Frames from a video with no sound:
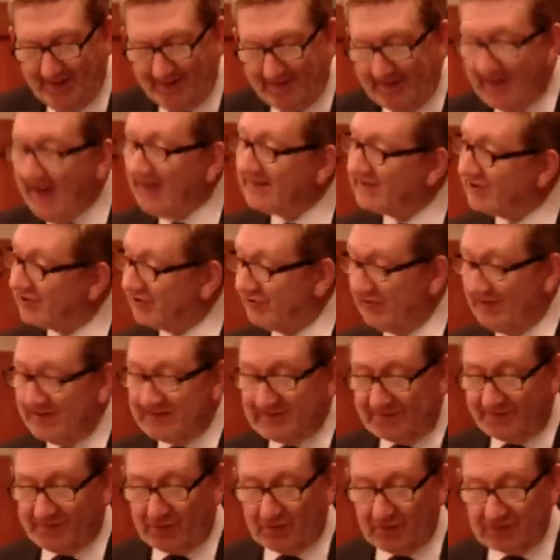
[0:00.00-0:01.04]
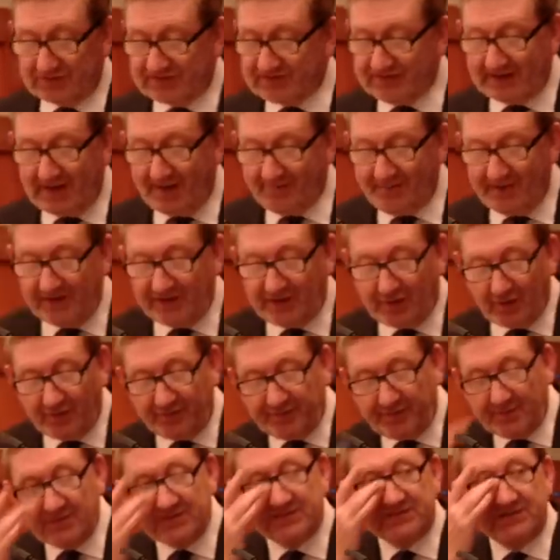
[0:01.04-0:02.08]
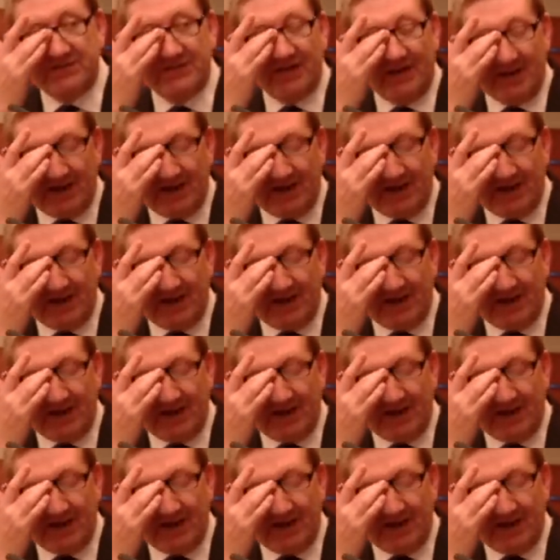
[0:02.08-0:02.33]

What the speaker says: The answer is, of course, that every government in the